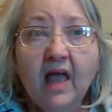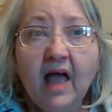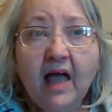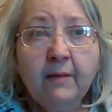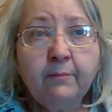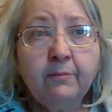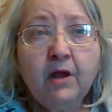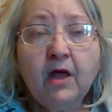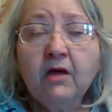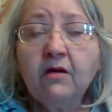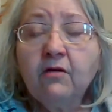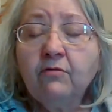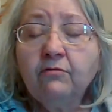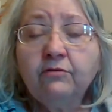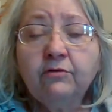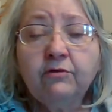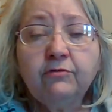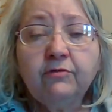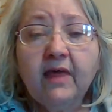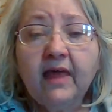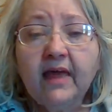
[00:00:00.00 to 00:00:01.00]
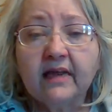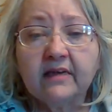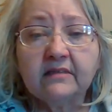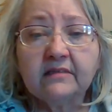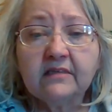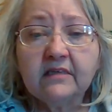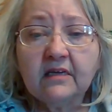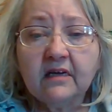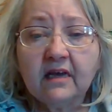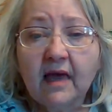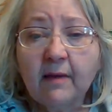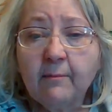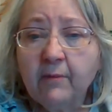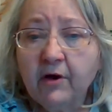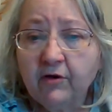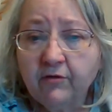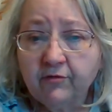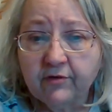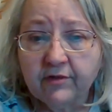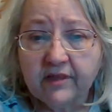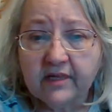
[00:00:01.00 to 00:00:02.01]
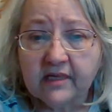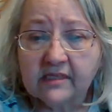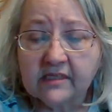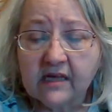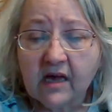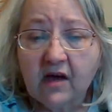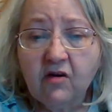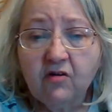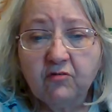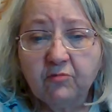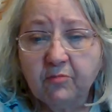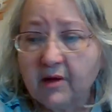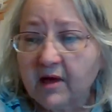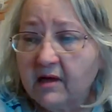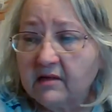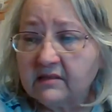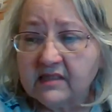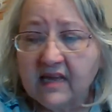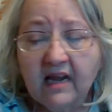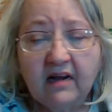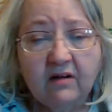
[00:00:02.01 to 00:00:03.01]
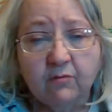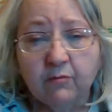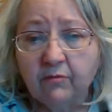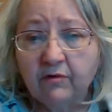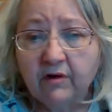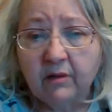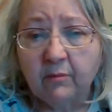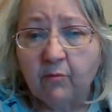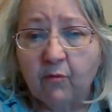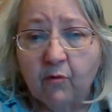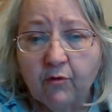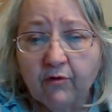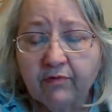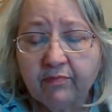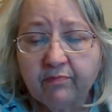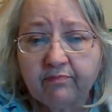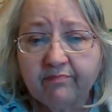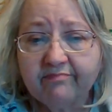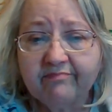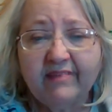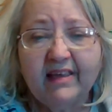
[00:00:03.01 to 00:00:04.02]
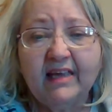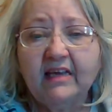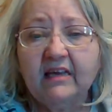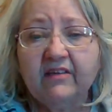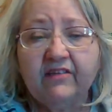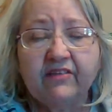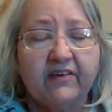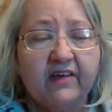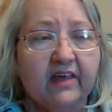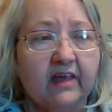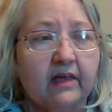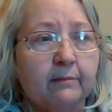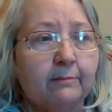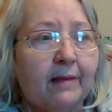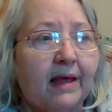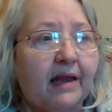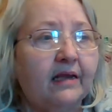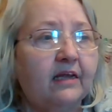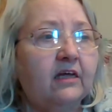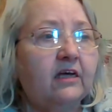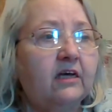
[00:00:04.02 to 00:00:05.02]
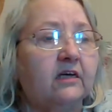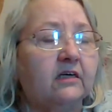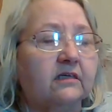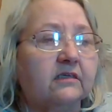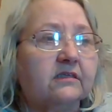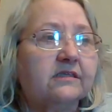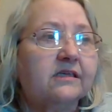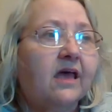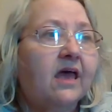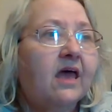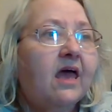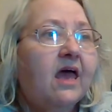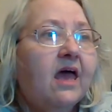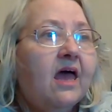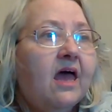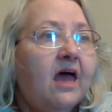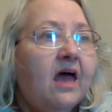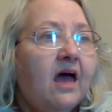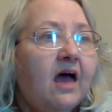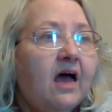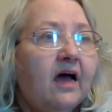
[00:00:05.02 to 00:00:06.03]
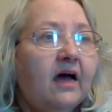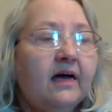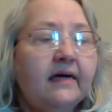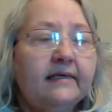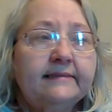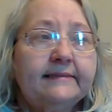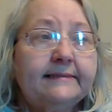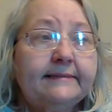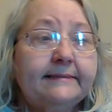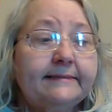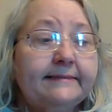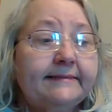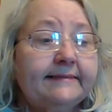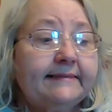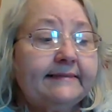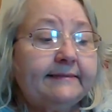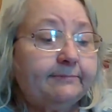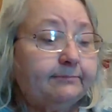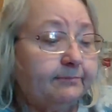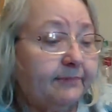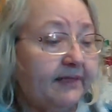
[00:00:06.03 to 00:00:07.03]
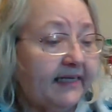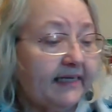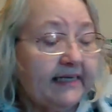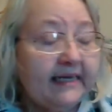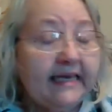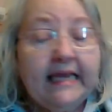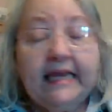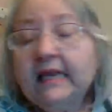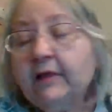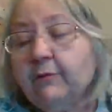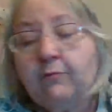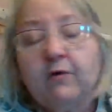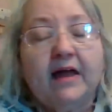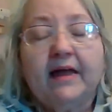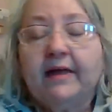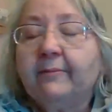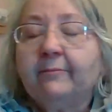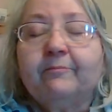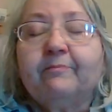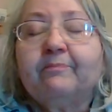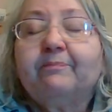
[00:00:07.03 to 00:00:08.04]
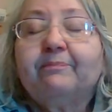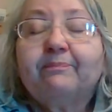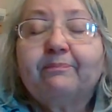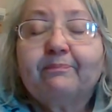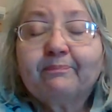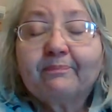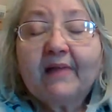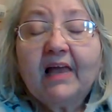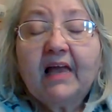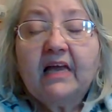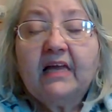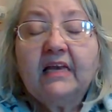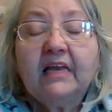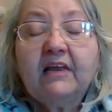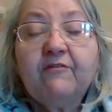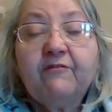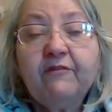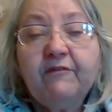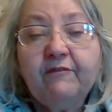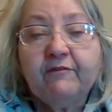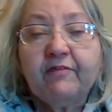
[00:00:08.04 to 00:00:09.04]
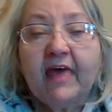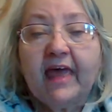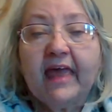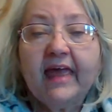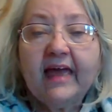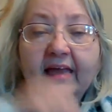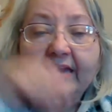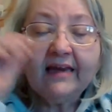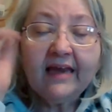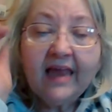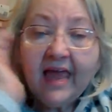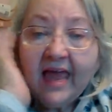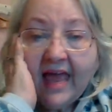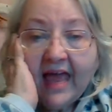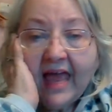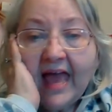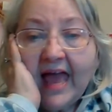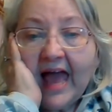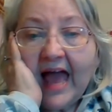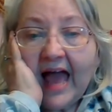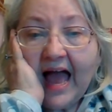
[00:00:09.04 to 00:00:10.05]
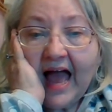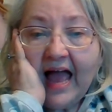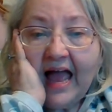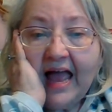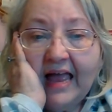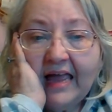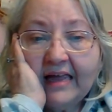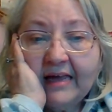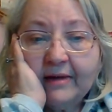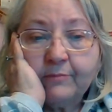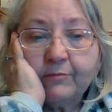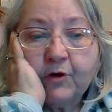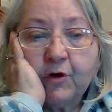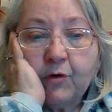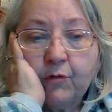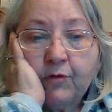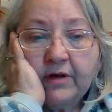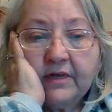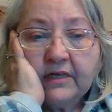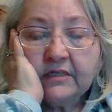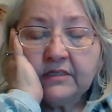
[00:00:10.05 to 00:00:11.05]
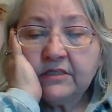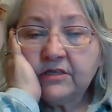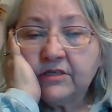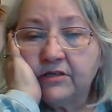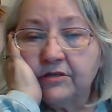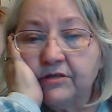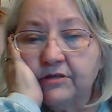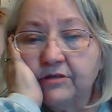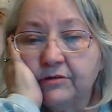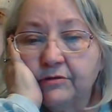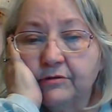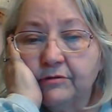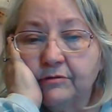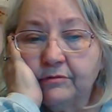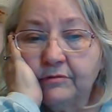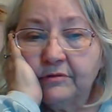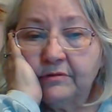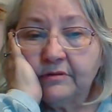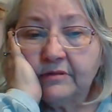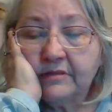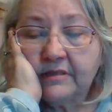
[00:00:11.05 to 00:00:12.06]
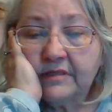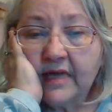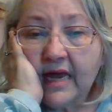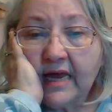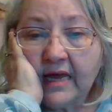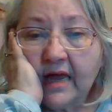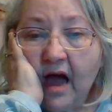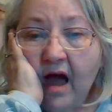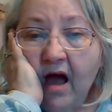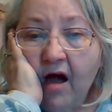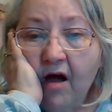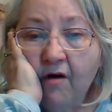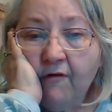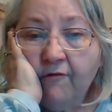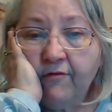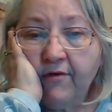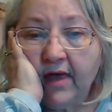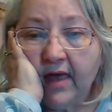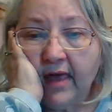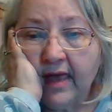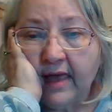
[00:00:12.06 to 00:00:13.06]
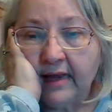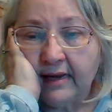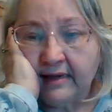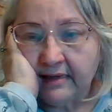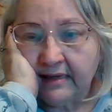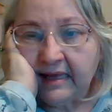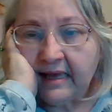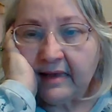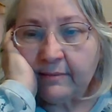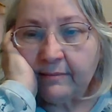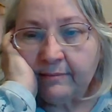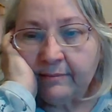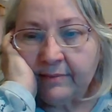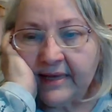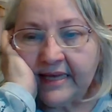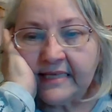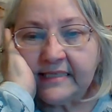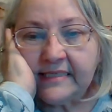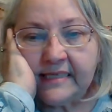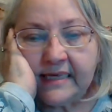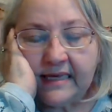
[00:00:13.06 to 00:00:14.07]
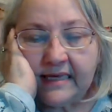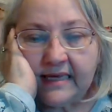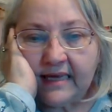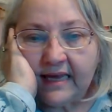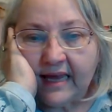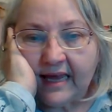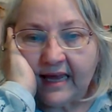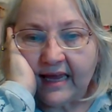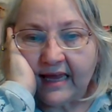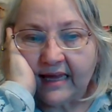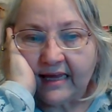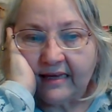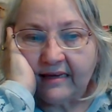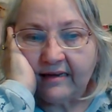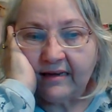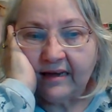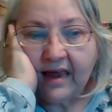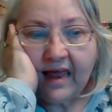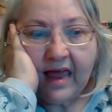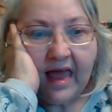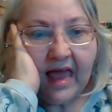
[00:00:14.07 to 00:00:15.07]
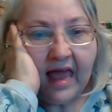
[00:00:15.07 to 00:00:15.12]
I'm not going to do that until I'm over this cold because I don't want any more anything in my lungs. But anyway, enough of that. I am going to take off and get busy, and